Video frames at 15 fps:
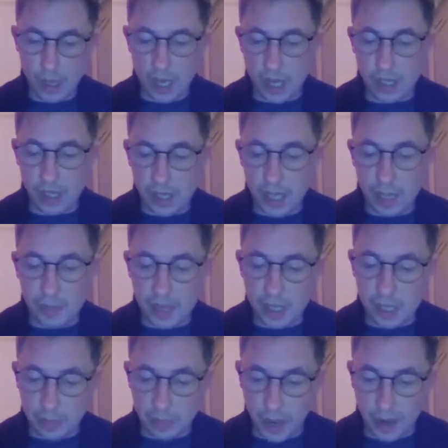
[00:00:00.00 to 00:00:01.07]
It seeps
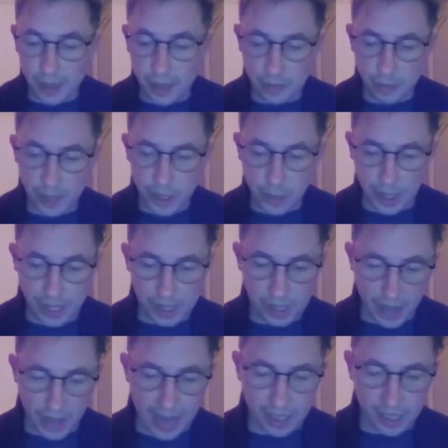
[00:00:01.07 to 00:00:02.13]
and smokes from between
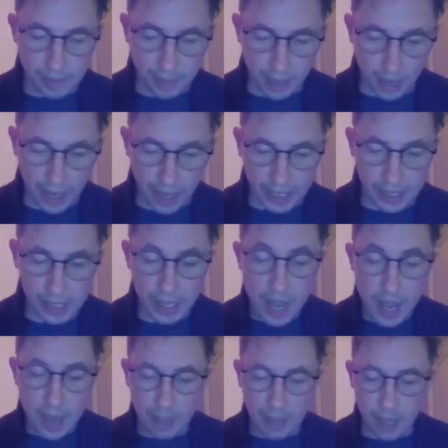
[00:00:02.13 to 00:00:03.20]
strands of pines
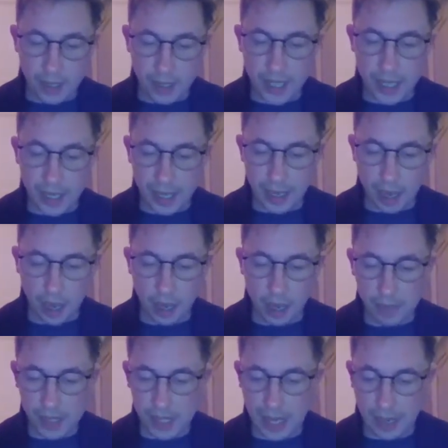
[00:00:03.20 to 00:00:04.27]
planted an
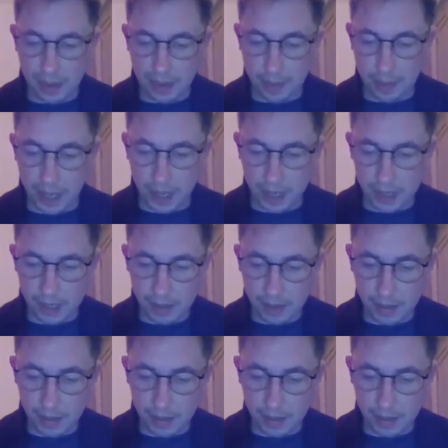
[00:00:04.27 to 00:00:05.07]
arm's length apart.